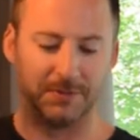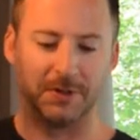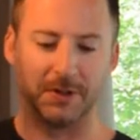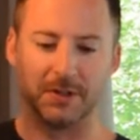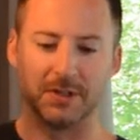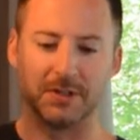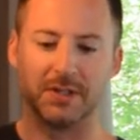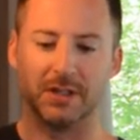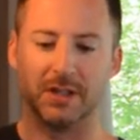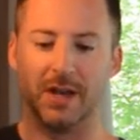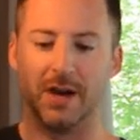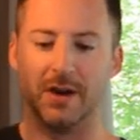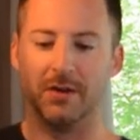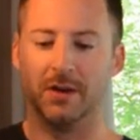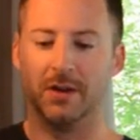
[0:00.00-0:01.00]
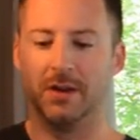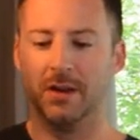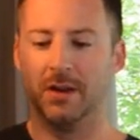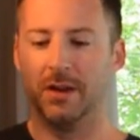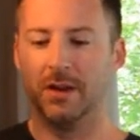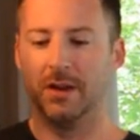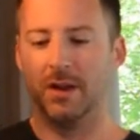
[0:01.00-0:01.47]
figure this thing out.
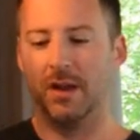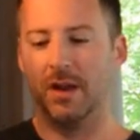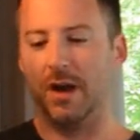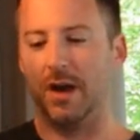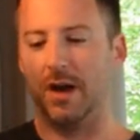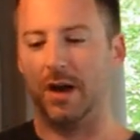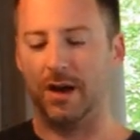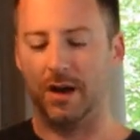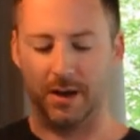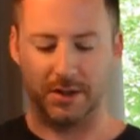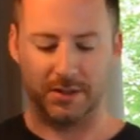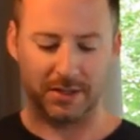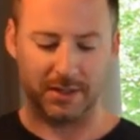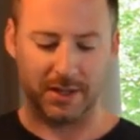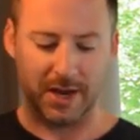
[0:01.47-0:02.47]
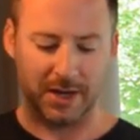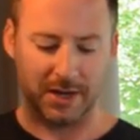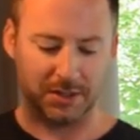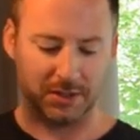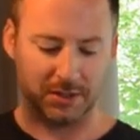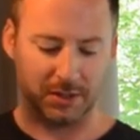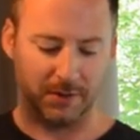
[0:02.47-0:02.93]
It's not as
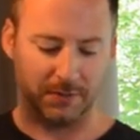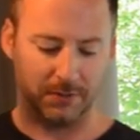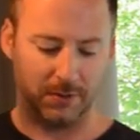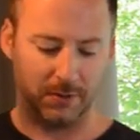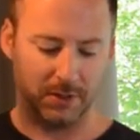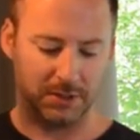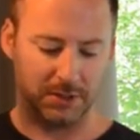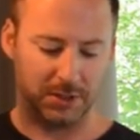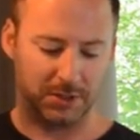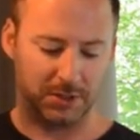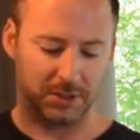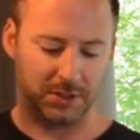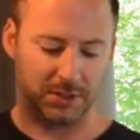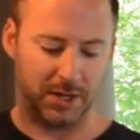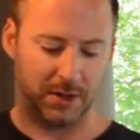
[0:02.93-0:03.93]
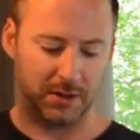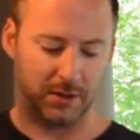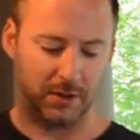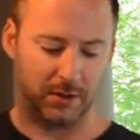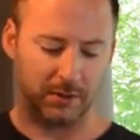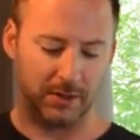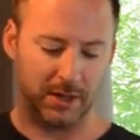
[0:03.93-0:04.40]
straightforward as just your
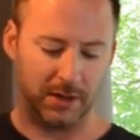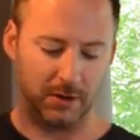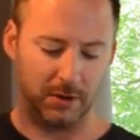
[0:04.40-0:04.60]
standard letter